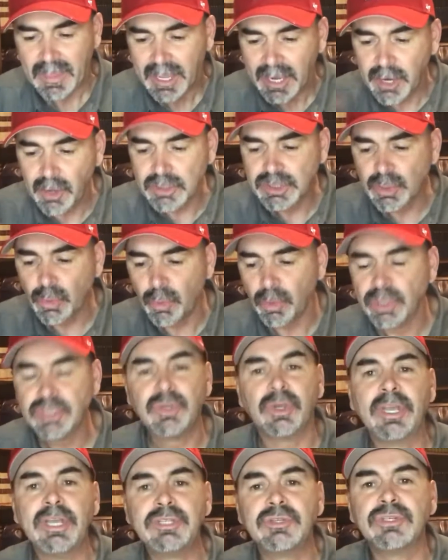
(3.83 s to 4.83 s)
Here's a word
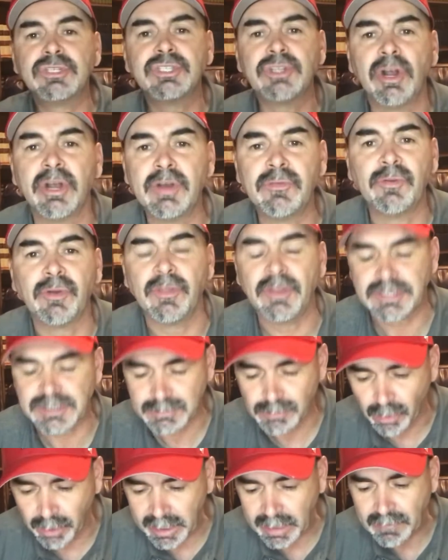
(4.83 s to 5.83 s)
to get you started for this
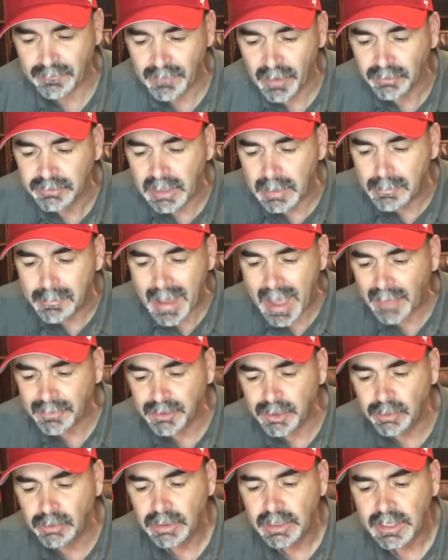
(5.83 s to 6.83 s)
morning, found in
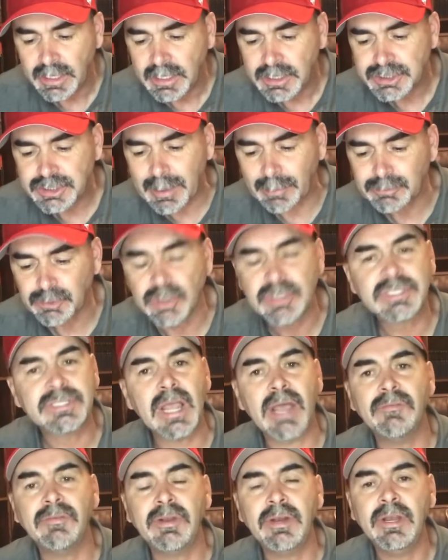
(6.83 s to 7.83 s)
Matthew chapter
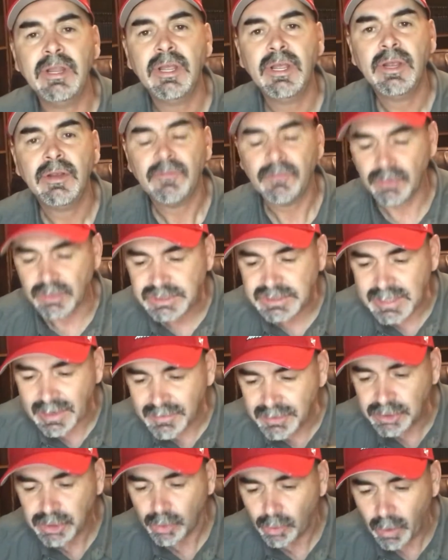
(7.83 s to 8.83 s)
7, verse
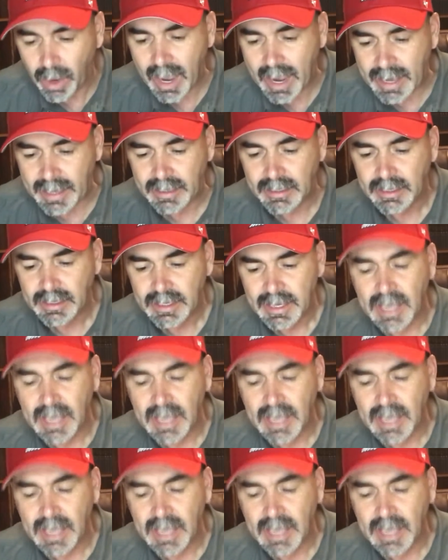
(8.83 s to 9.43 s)
7 through 8.